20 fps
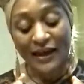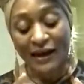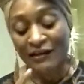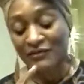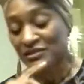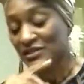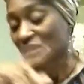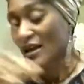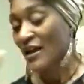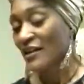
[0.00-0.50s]

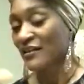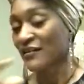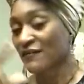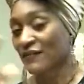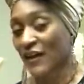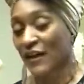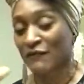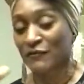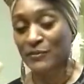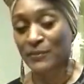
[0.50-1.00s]
outside of
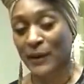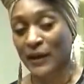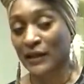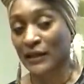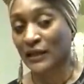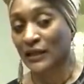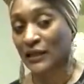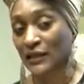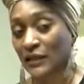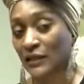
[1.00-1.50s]

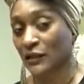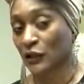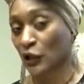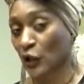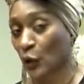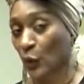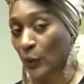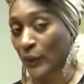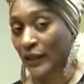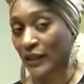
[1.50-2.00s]
everybody
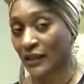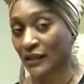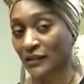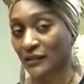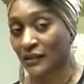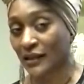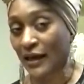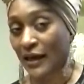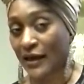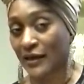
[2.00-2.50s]

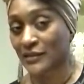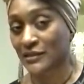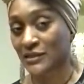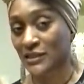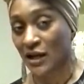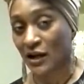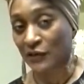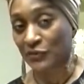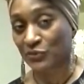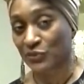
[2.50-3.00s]
knowing that
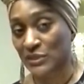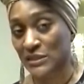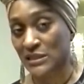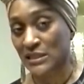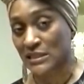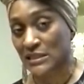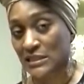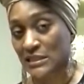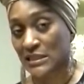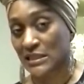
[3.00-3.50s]
John
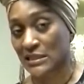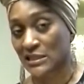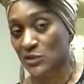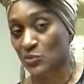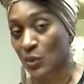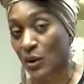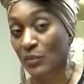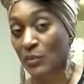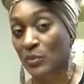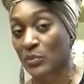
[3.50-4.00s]
3.16 is
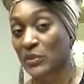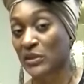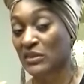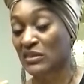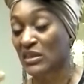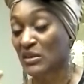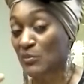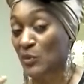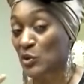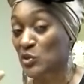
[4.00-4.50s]
probably
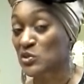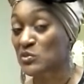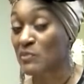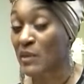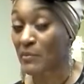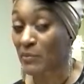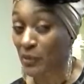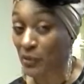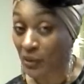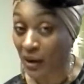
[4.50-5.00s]
the most
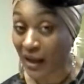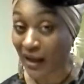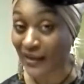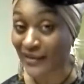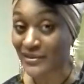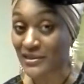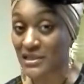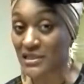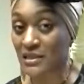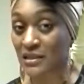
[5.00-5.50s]

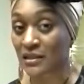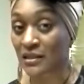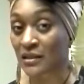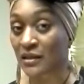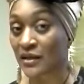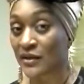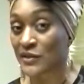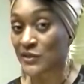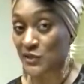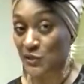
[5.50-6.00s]
memorized
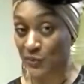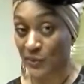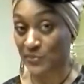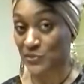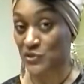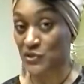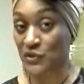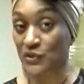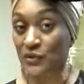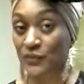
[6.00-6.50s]

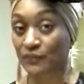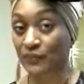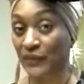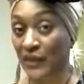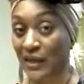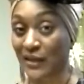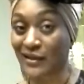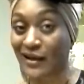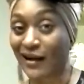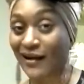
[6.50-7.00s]
scripture
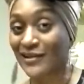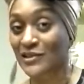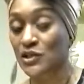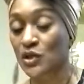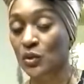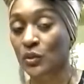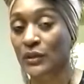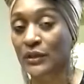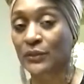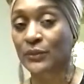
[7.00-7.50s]
in God's
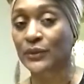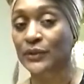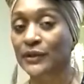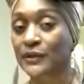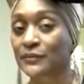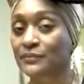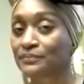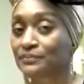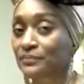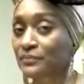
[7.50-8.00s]
holy
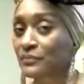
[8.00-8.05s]
word,